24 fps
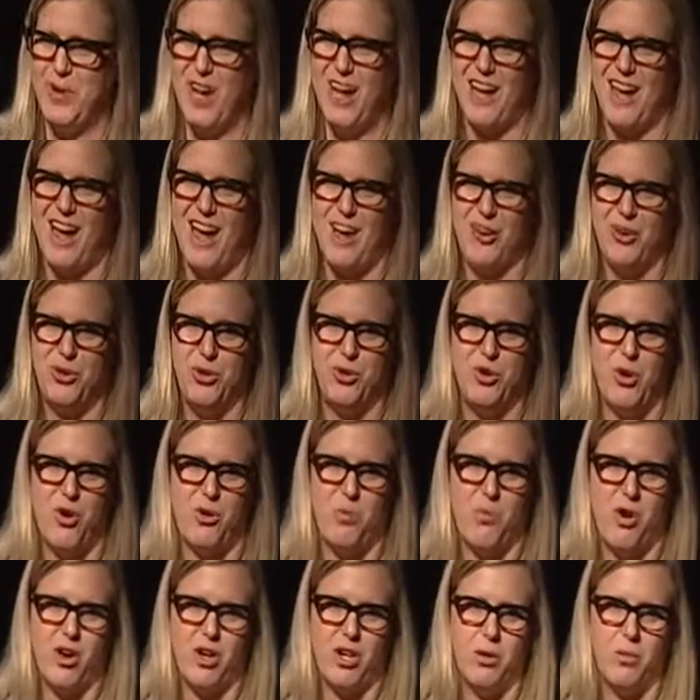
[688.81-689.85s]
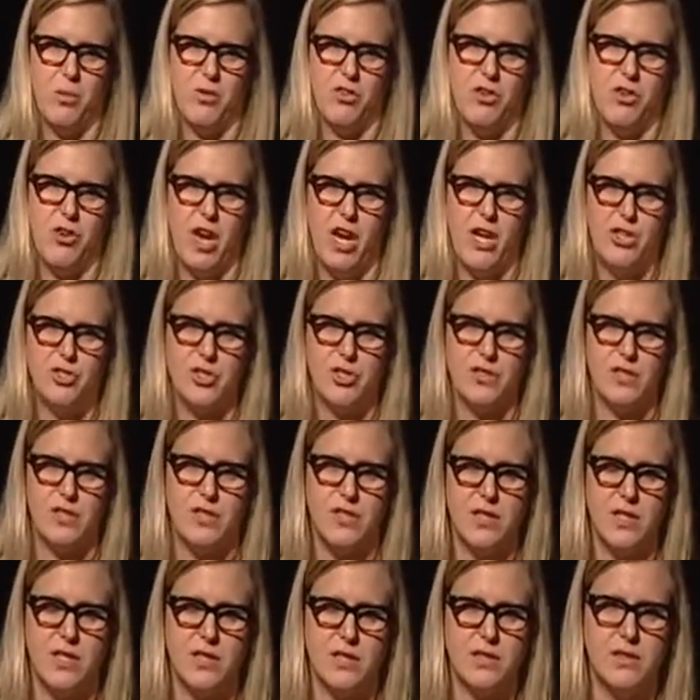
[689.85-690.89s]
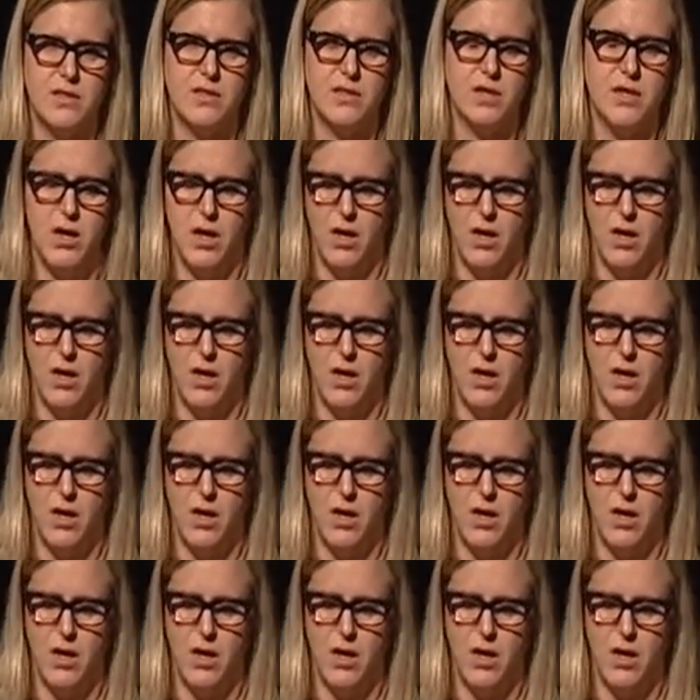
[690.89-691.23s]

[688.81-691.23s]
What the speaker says: and how you go to market with your agencies.